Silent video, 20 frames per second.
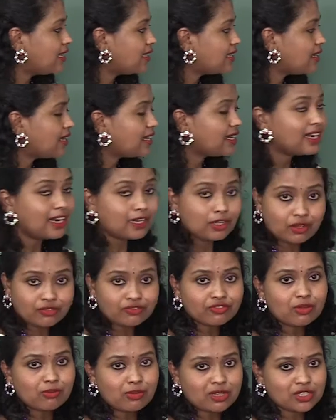in the gut
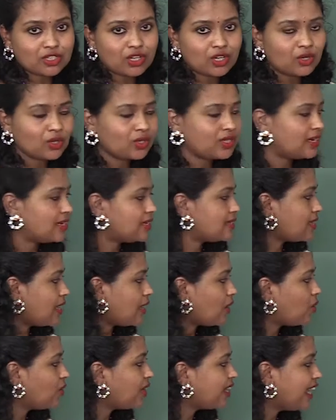of the mosquito, that is
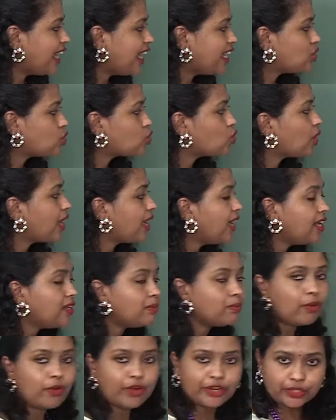around 8 to
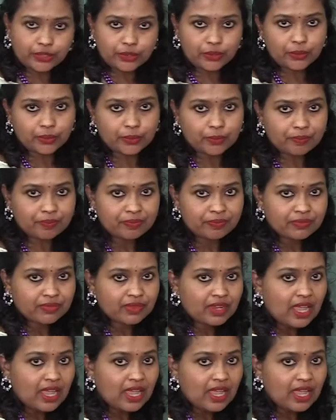8.2.